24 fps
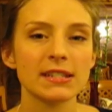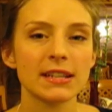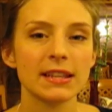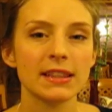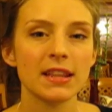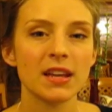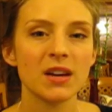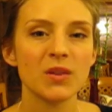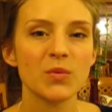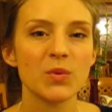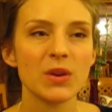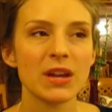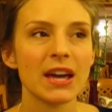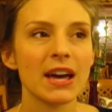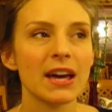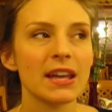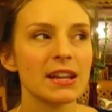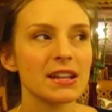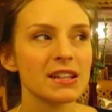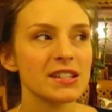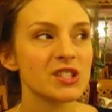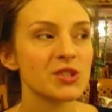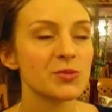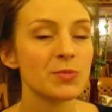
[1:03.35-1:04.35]
And then we had
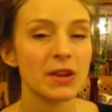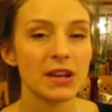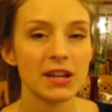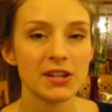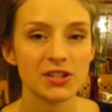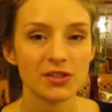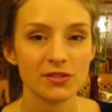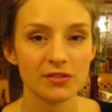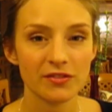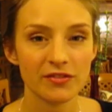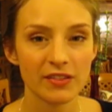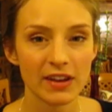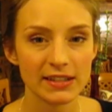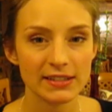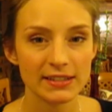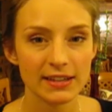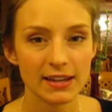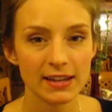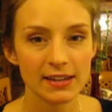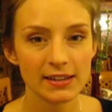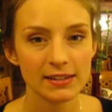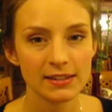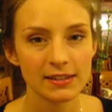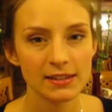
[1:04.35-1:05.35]
a spinach and feta,
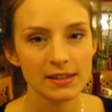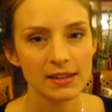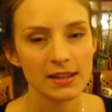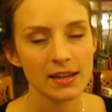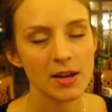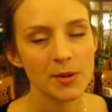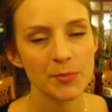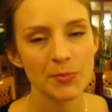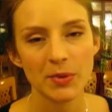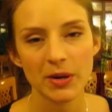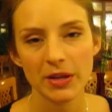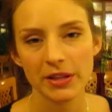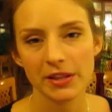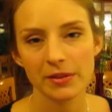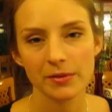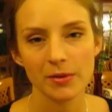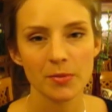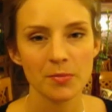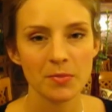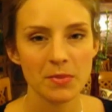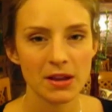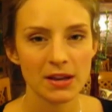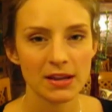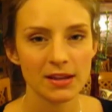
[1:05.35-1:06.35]
but there were
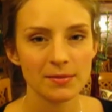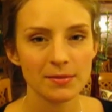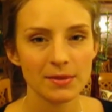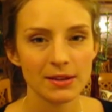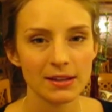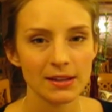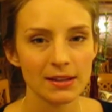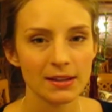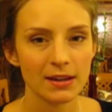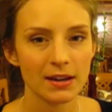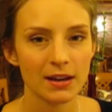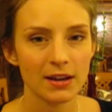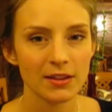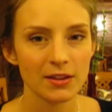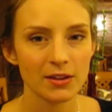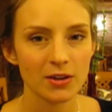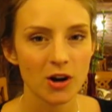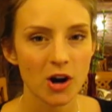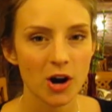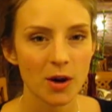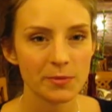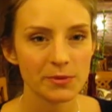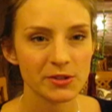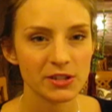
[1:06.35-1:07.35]
many other
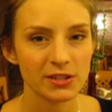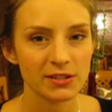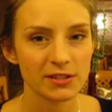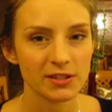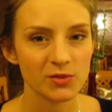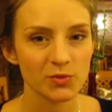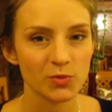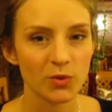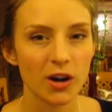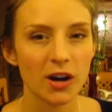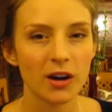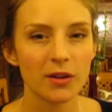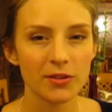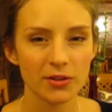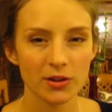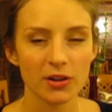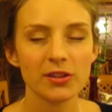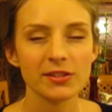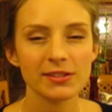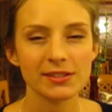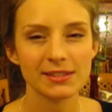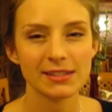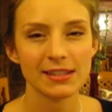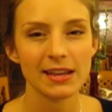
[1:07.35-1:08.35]
options as well. They're all
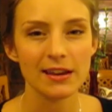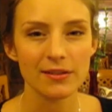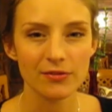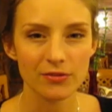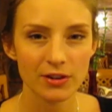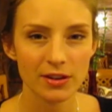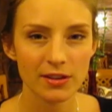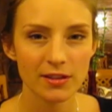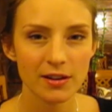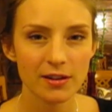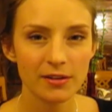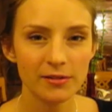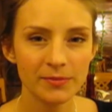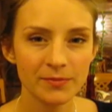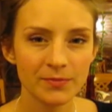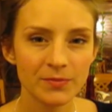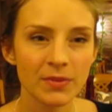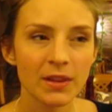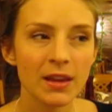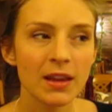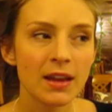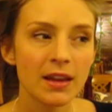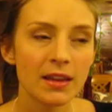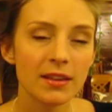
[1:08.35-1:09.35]
savory though.
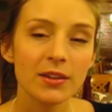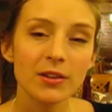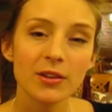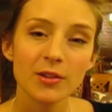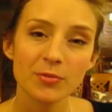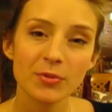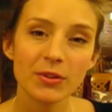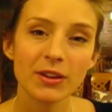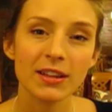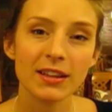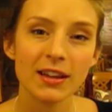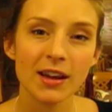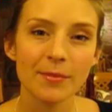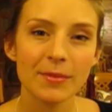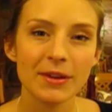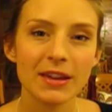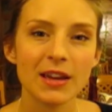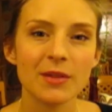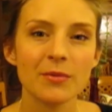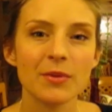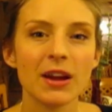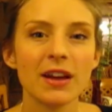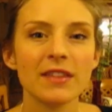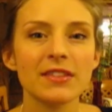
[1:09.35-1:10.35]
They were pretty yummy,
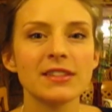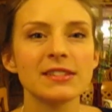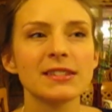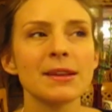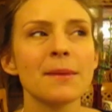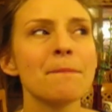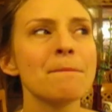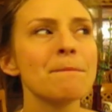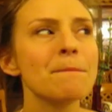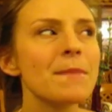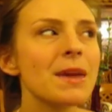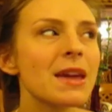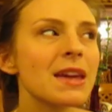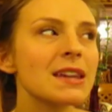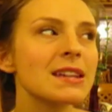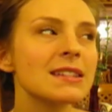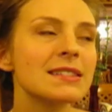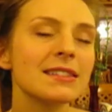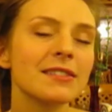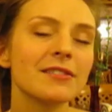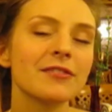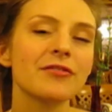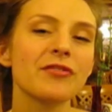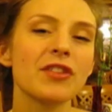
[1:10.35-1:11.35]
and we had this
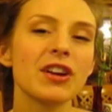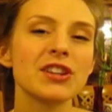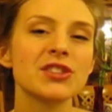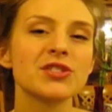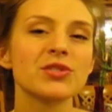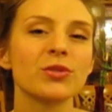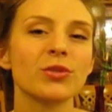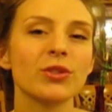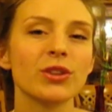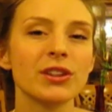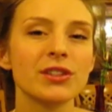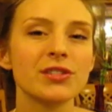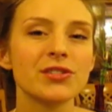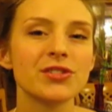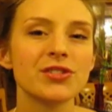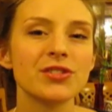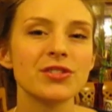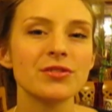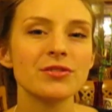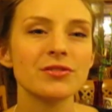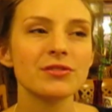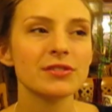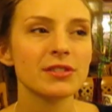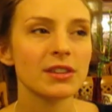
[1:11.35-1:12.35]
amazing fresh orange
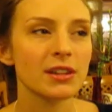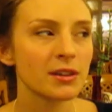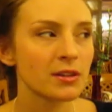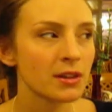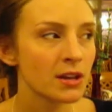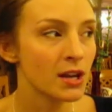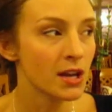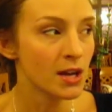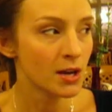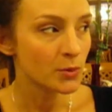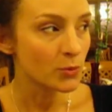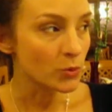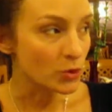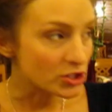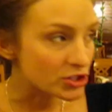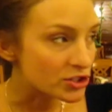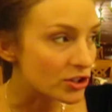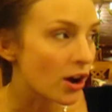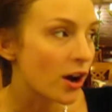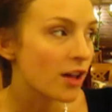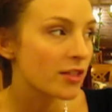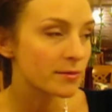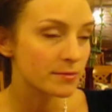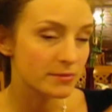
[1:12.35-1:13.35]
juice. Like, we
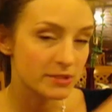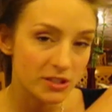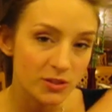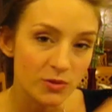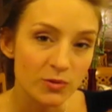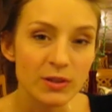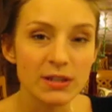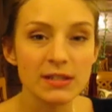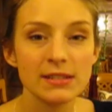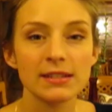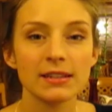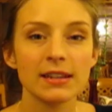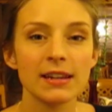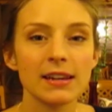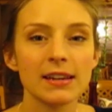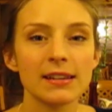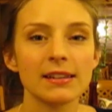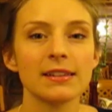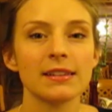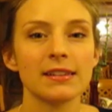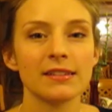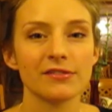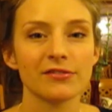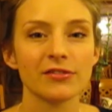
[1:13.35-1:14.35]
saw them squeezing it
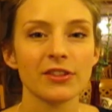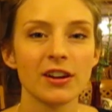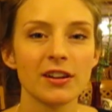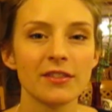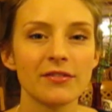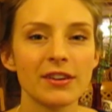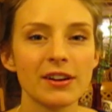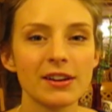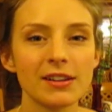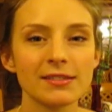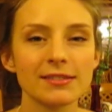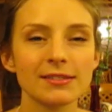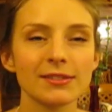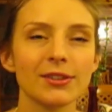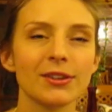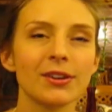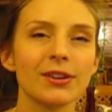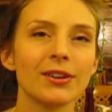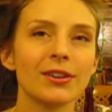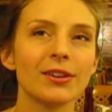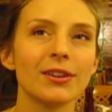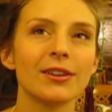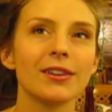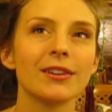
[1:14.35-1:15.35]
in front of us.
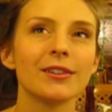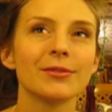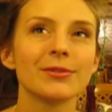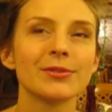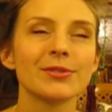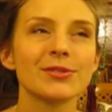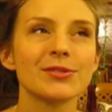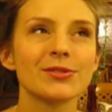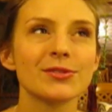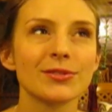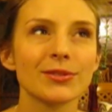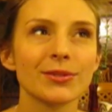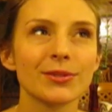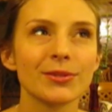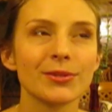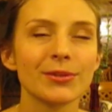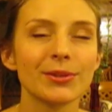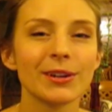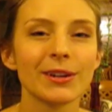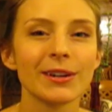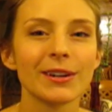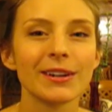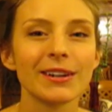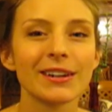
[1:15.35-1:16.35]
Oh, it was so
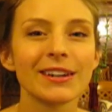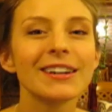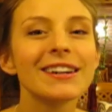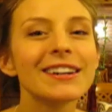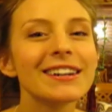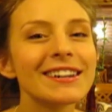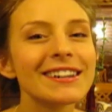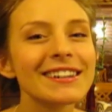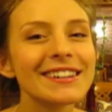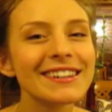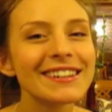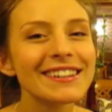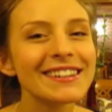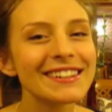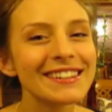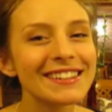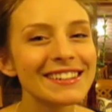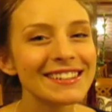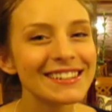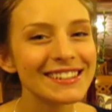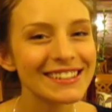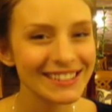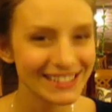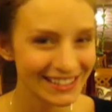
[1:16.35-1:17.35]

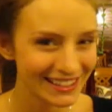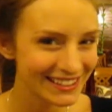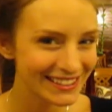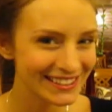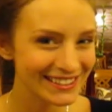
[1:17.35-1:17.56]
good.